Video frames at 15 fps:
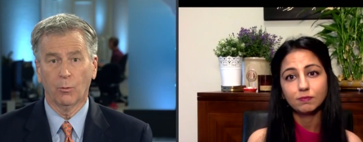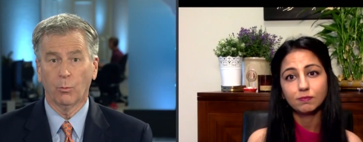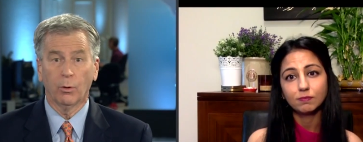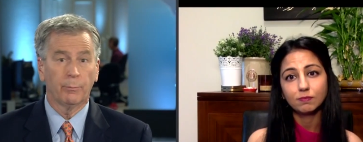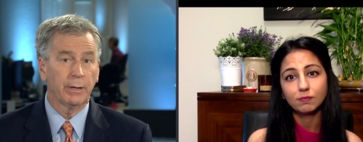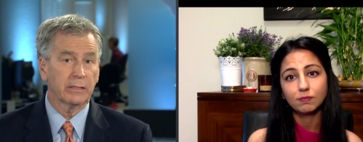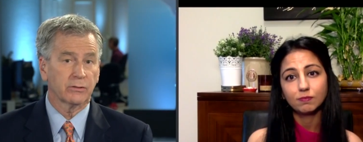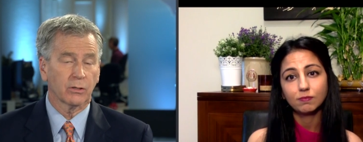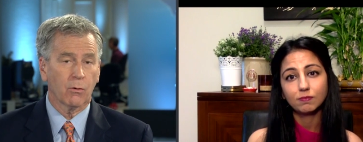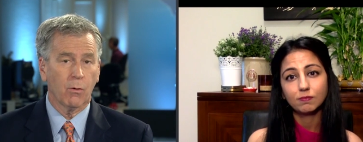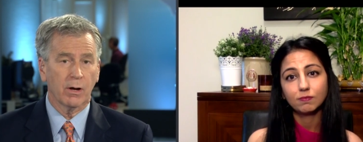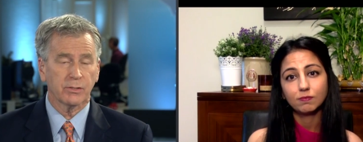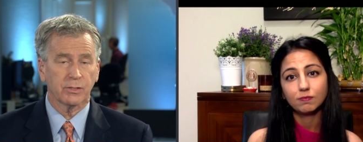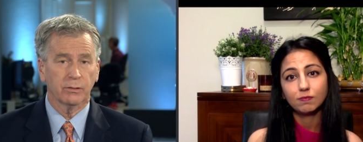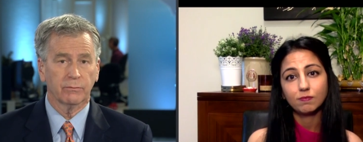Speaker 1: Well, begs the
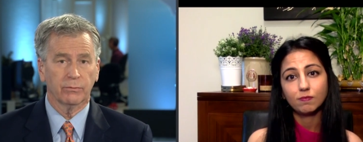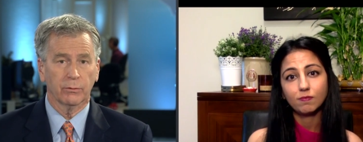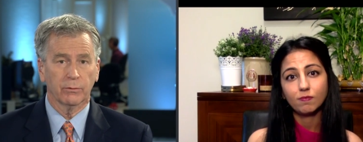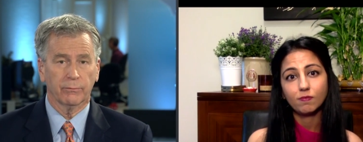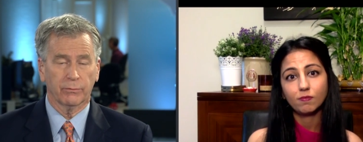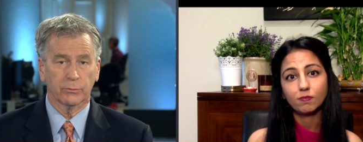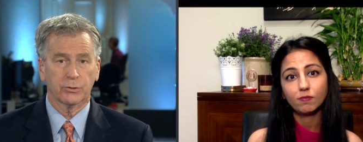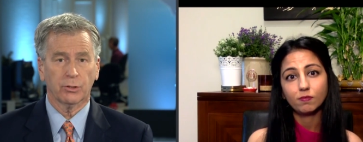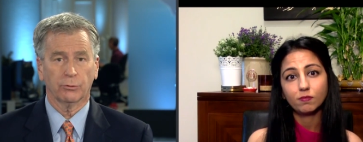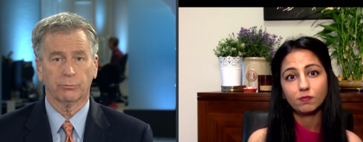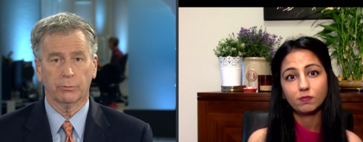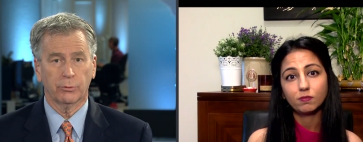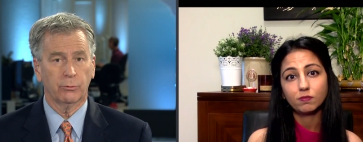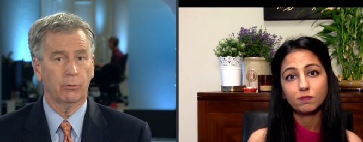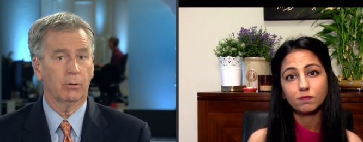question for, for
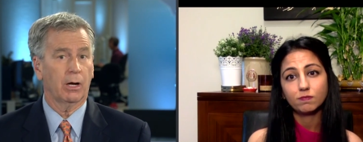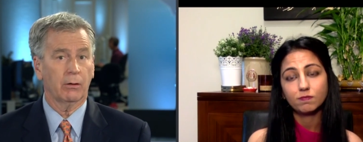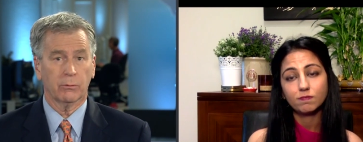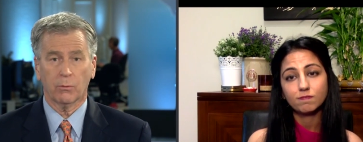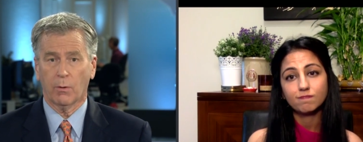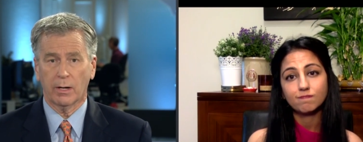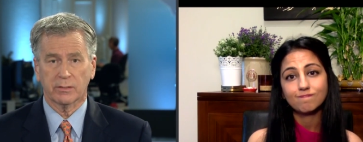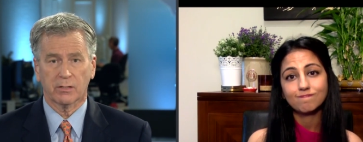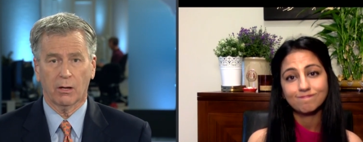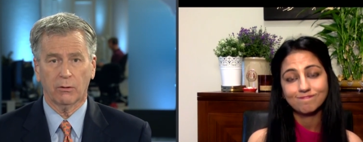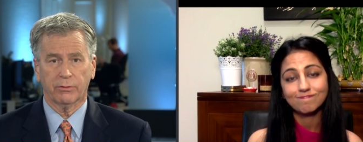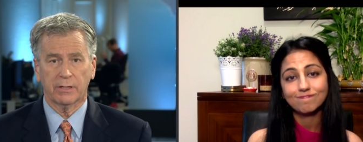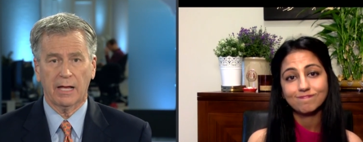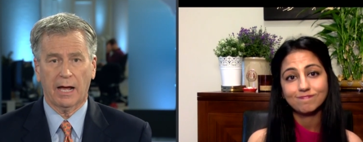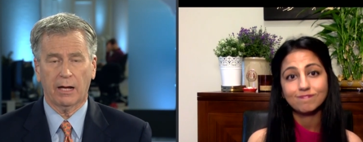children who are otherwise
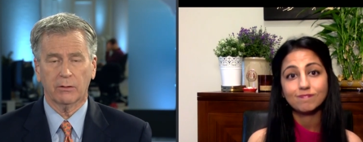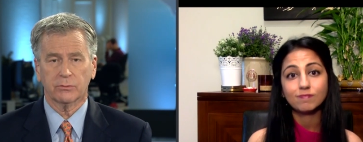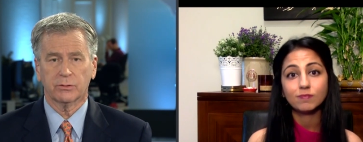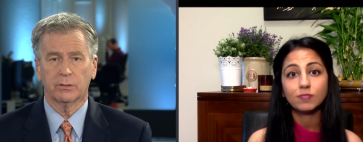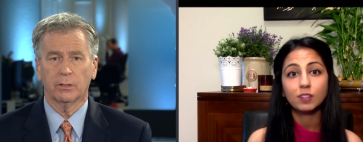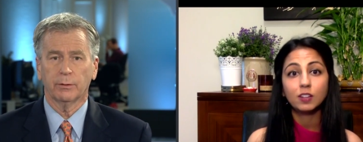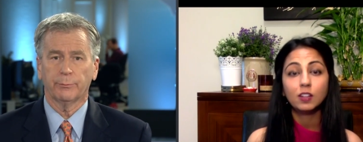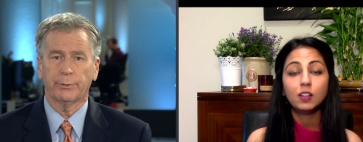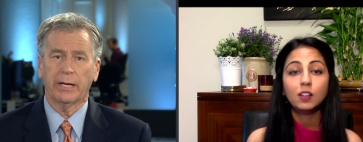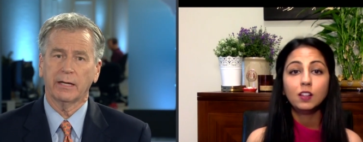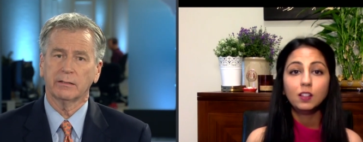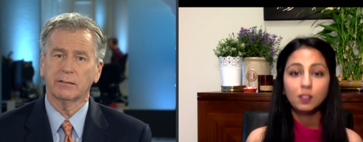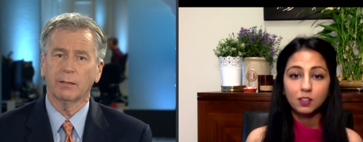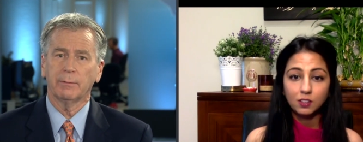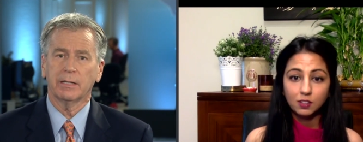healthy, how's the
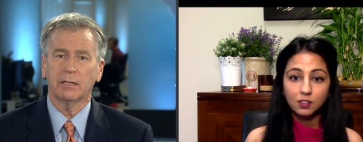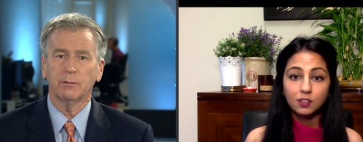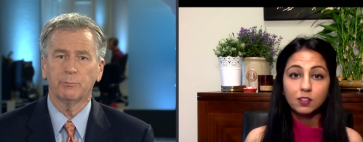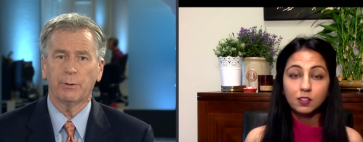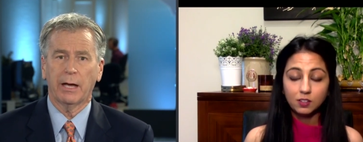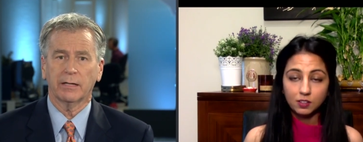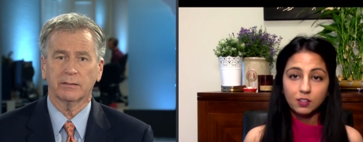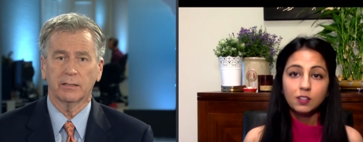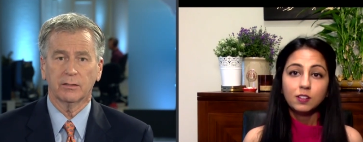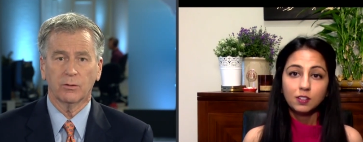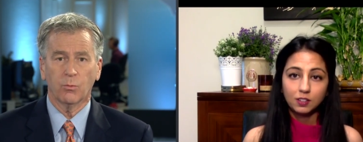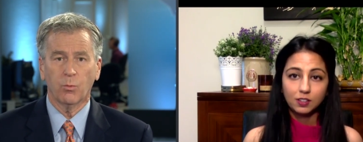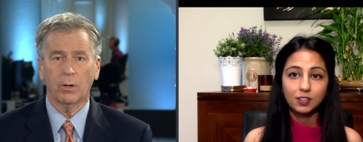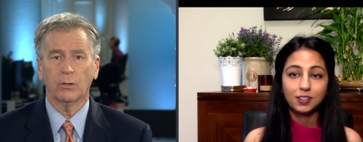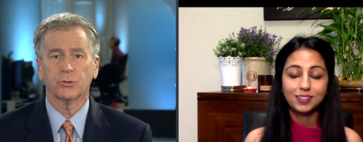pandemic impacting the
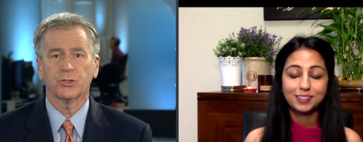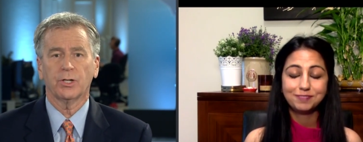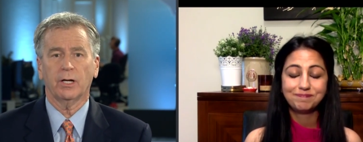well